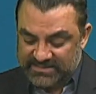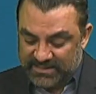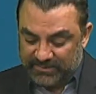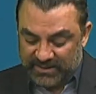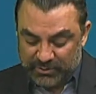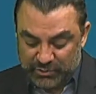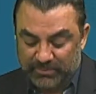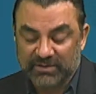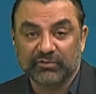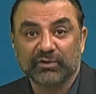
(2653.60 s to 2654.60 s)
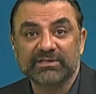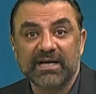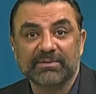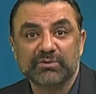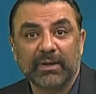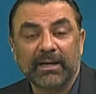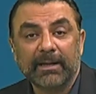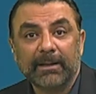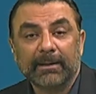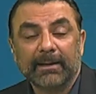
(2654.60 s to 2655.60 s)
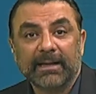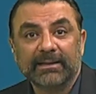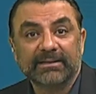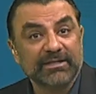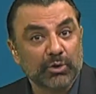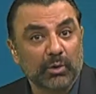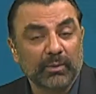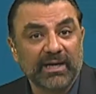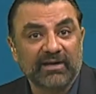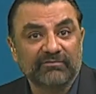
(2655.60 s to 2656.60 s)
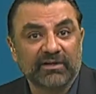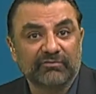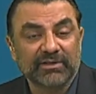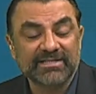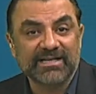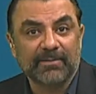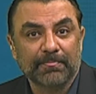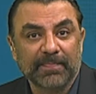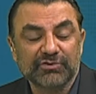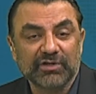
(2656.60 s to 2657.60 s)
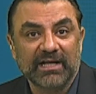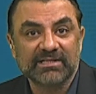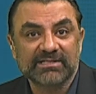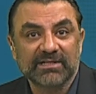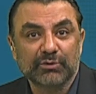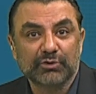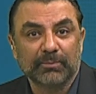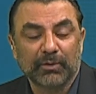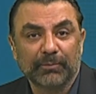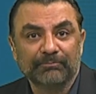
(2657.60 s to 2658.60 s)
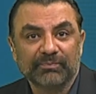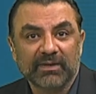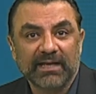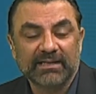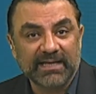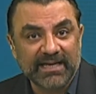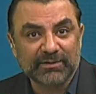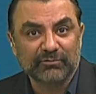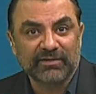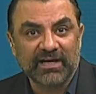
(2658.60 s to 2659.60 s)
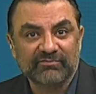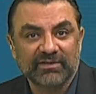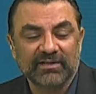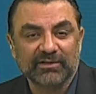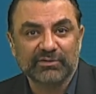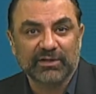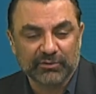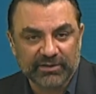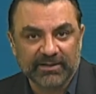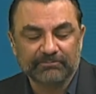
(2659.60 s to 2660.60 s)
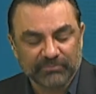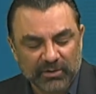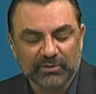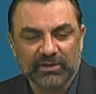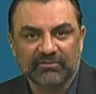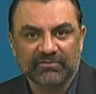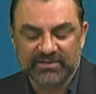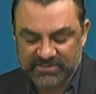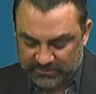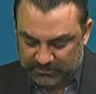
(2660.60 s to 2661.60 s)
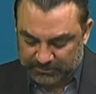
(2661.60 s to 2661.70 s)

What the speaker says: Saab, thank you so much for your time as well. And that's all we have for this. Inshallah, I'll see you tomorrow at 8:05. Till then, you take good care. Khuda Hafiz.